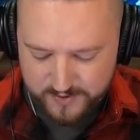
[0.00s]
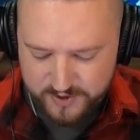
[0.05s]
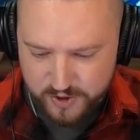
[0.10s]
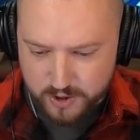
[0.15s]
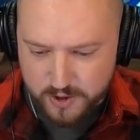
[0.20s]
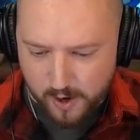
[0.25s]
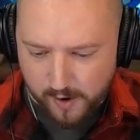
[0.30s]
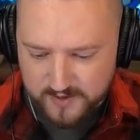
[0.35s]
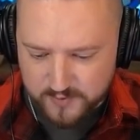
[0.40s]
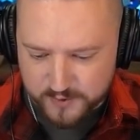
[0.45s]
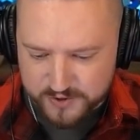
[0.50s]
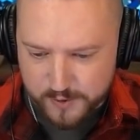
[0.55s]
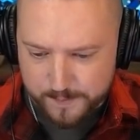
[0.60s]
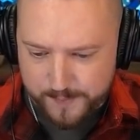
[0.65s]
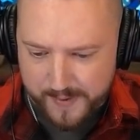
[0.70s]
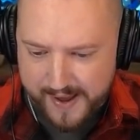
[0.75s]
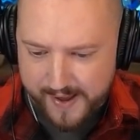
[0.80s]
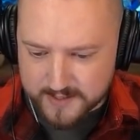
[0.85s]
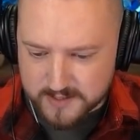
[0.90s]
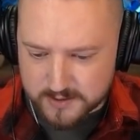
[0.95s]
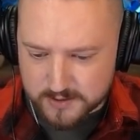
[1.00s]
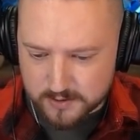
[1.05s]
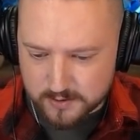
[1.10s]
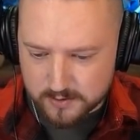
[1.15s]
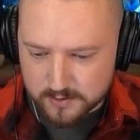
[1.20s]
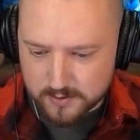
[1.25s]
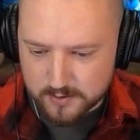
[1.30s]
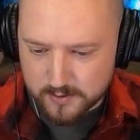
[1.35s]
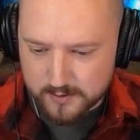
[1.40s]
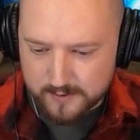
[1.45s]
Where's your Guards? Where's your Bats?
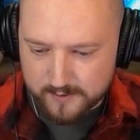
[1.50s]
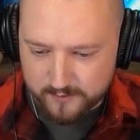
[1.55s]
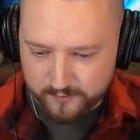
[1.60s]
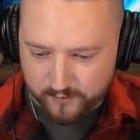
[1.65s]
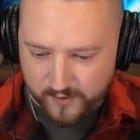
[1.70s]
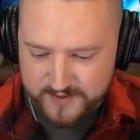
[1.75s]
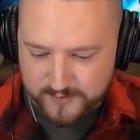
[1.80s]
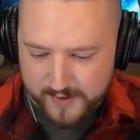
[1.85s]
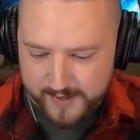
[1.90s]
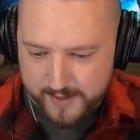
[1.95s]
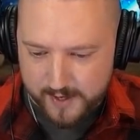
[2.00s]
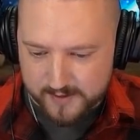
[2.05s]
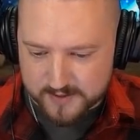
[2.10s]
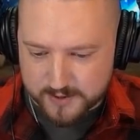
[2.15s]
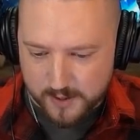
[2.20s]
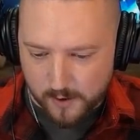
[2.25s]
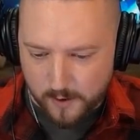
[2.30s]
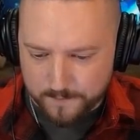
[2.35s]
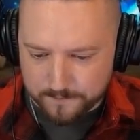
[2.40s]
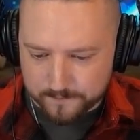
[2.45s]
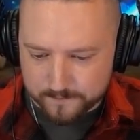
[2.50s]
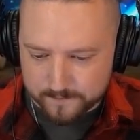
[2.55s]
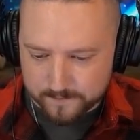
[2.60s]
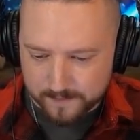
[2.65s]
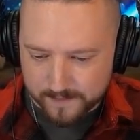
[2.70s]
Freeze right here. Let's go.